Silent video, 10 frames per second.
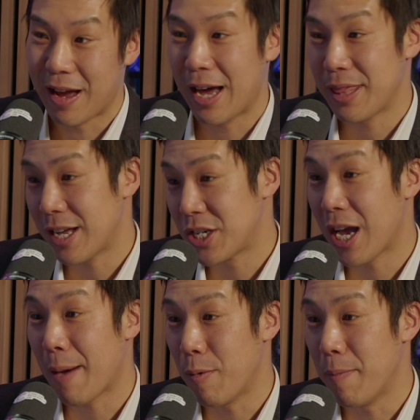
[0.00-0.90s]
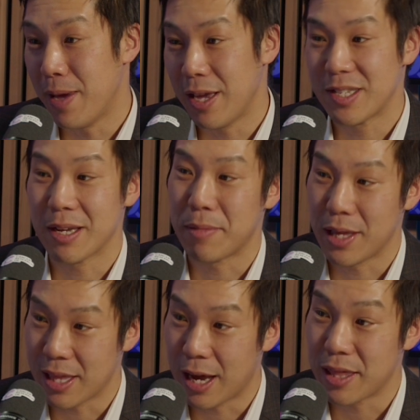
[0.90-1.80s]
And that jab will be
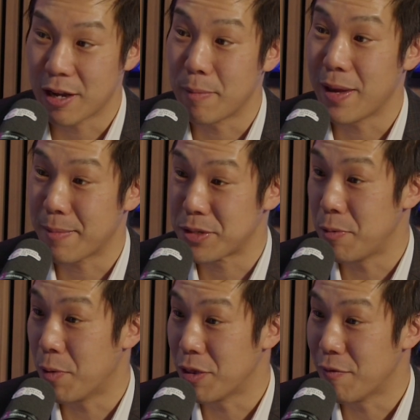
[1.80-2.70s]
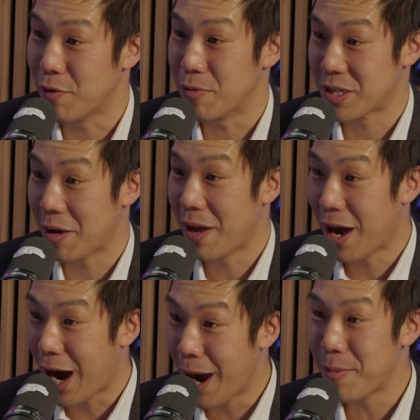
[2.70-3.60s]
something that I think will be absolutely wonderful. So
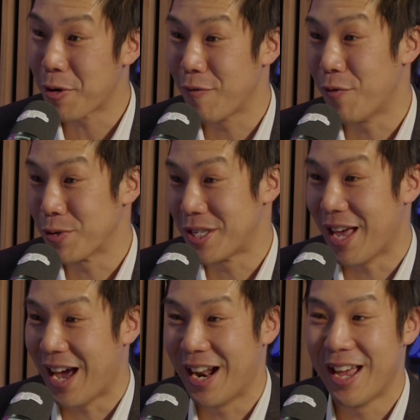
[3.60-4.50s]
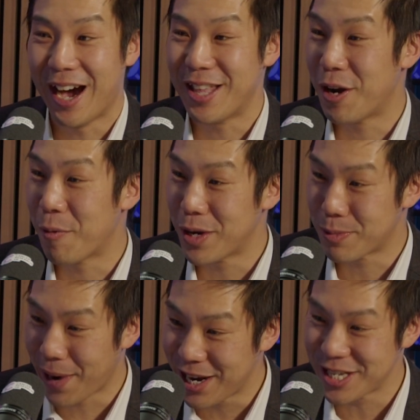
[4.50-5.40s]
I'm looking forward to that. I don't know
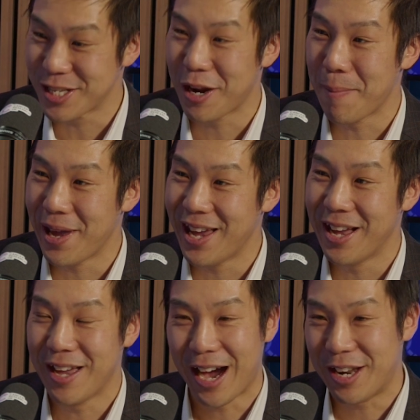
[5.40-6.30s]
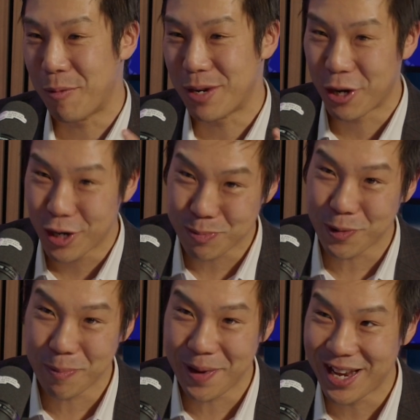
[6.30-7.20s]
which patient it's going to be. I don't know which
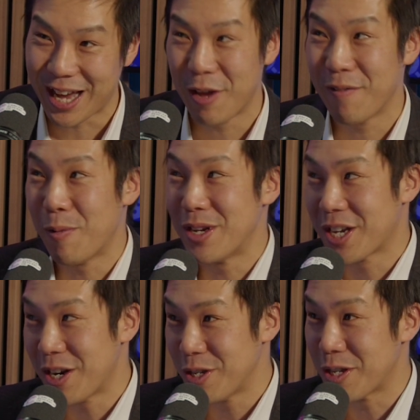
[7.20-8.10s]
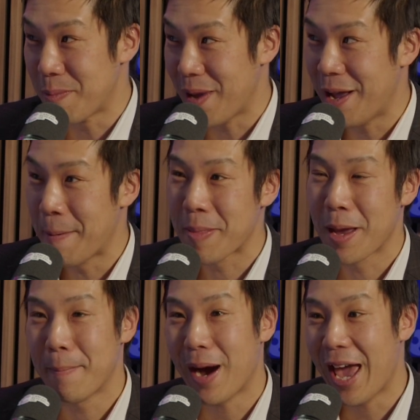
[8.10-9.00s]
hospital it will be. I don't even know which country it's going to be.
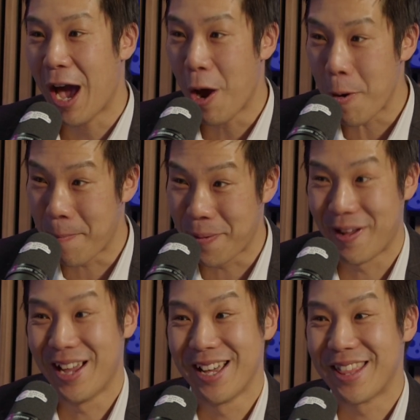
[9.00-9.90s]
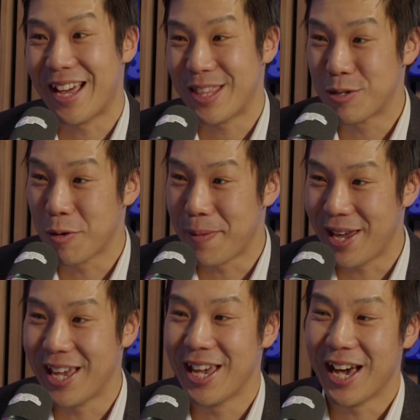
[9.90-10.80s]
But I hope that this will
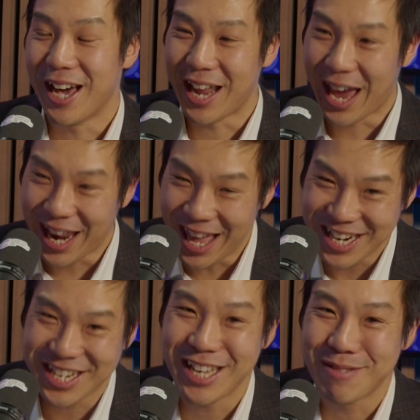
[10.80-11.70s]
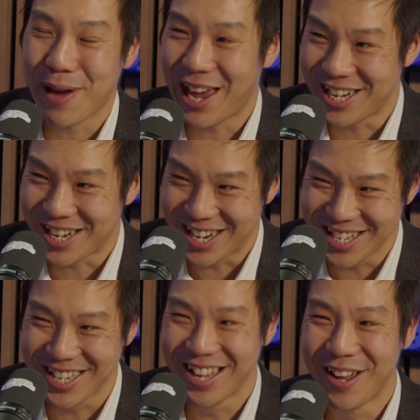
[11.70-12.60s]
be an NHS
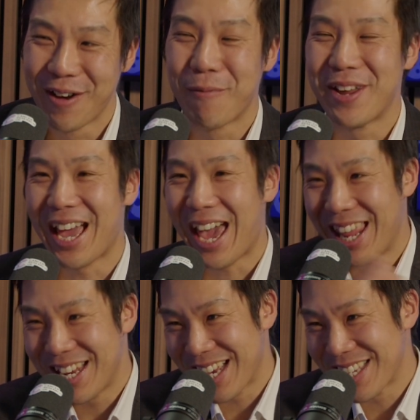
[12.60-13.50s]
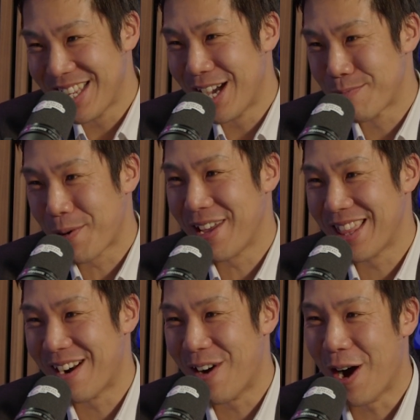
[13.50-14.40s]
patient with an NHS nurse putting
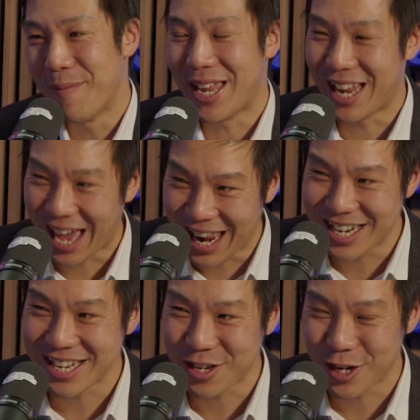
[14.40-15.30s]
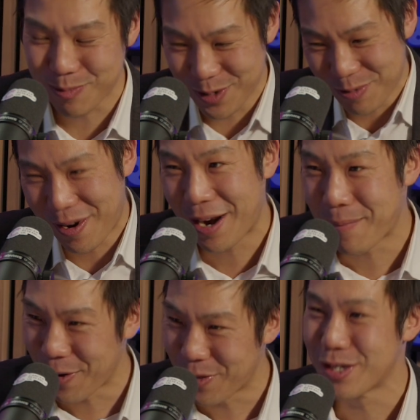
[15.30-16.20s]
their arm in an NHS hospital surrounded
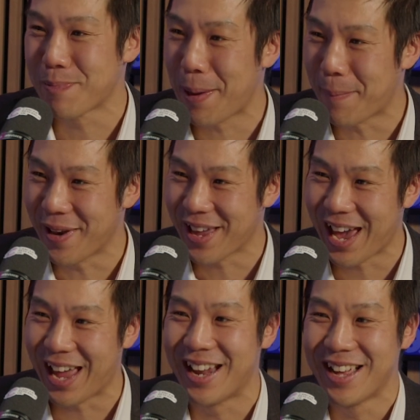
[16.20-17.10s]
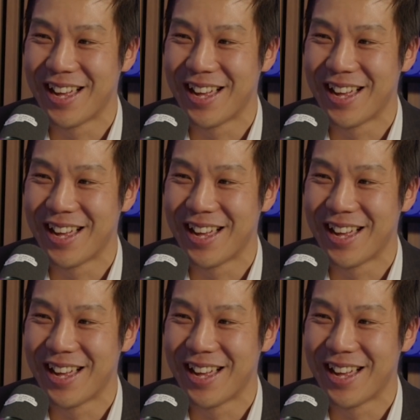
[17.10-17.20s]
by all those people again.